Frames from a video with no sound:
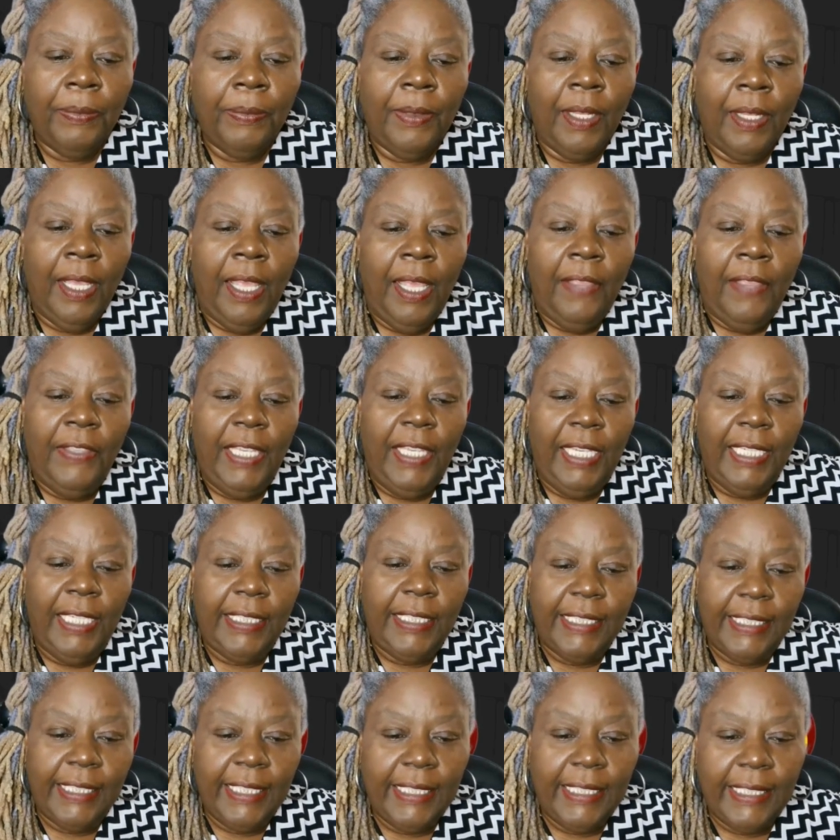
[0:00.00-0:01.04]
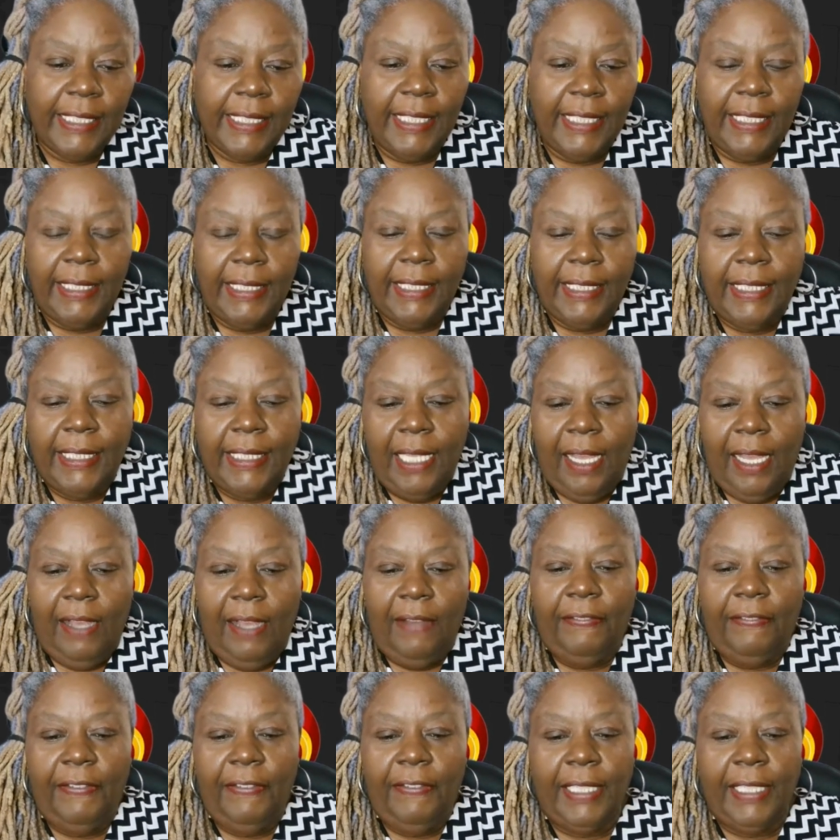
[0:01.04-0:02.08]
the existence of
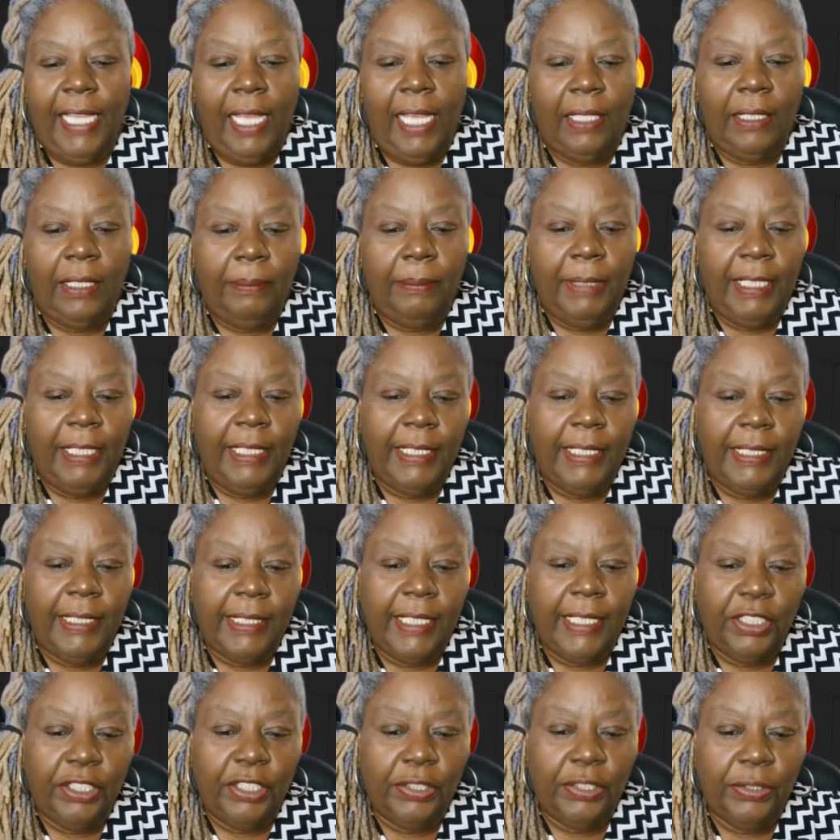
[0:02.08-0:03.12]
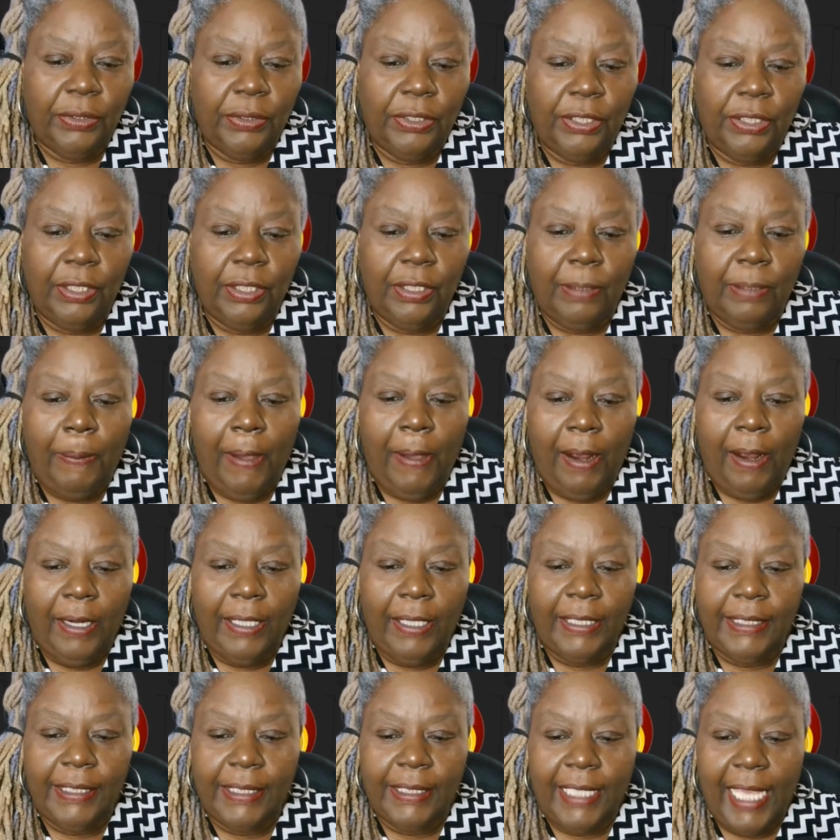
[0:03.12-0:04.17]
an element essential to the
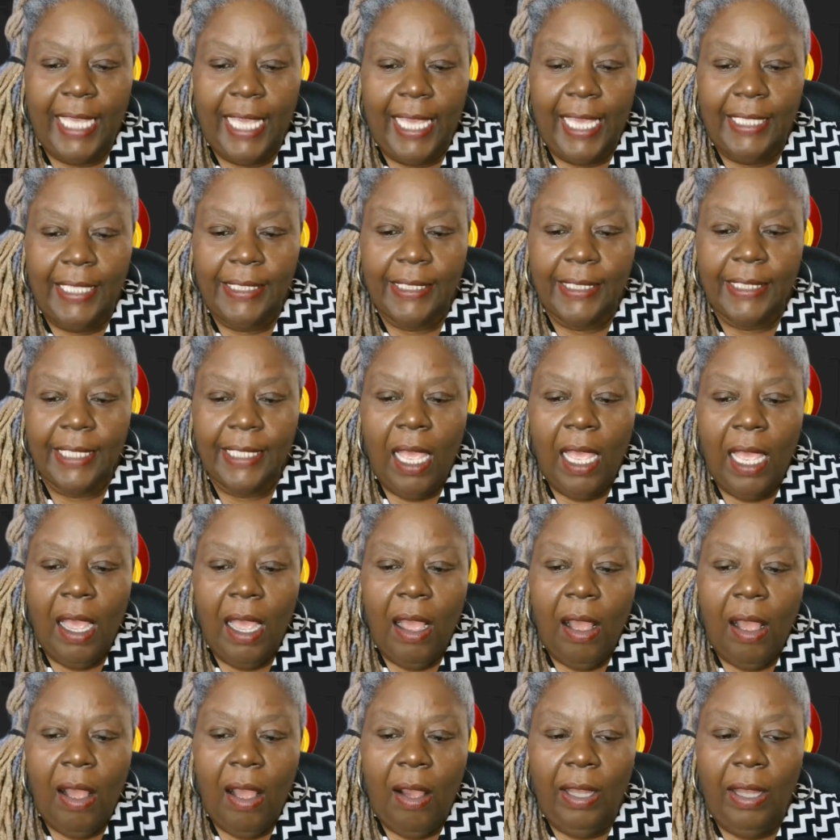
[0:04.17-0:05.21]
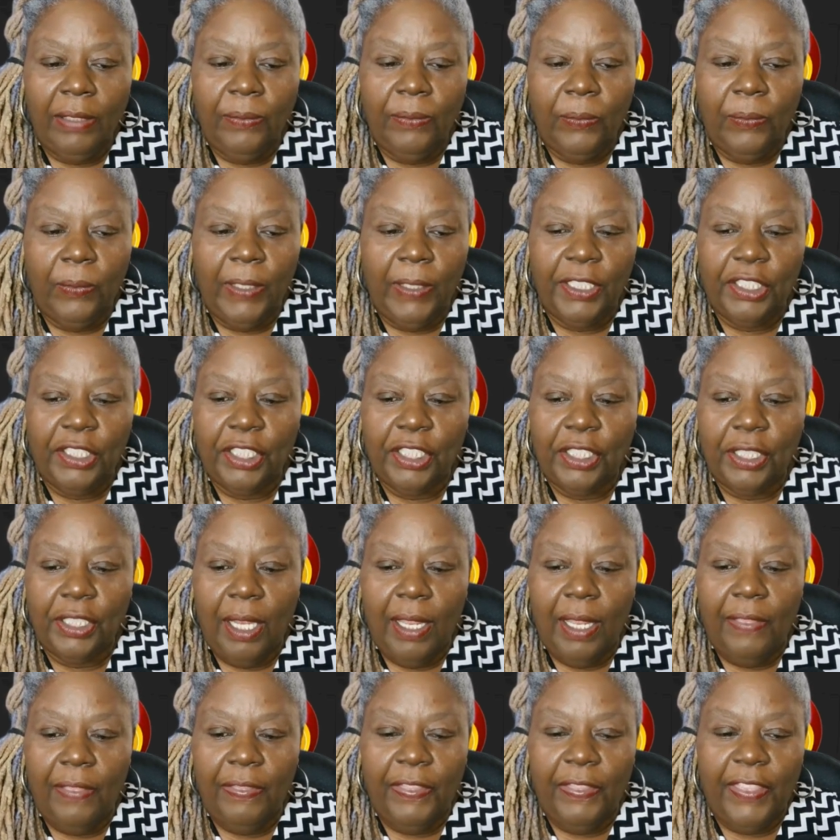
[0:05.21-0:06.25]
party's case on which
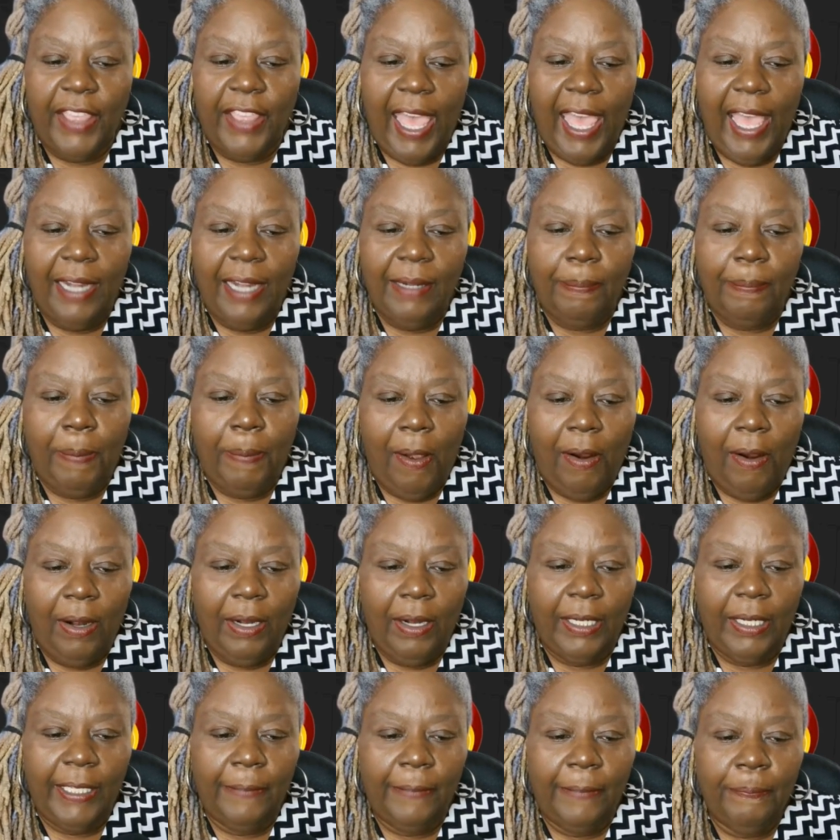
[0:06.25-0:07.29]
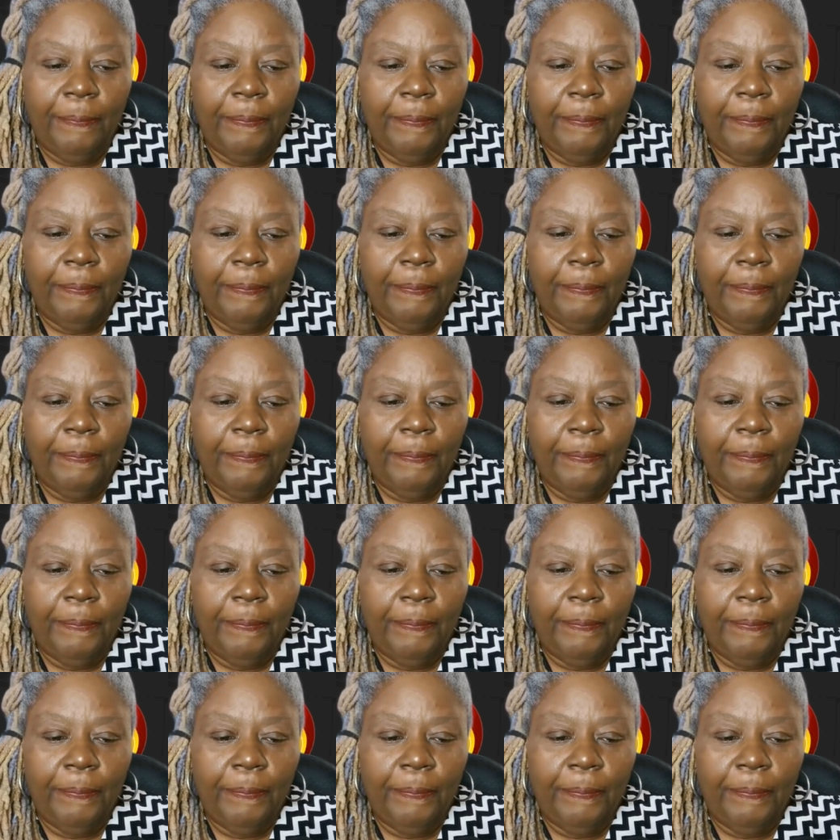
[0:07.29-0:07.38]
that party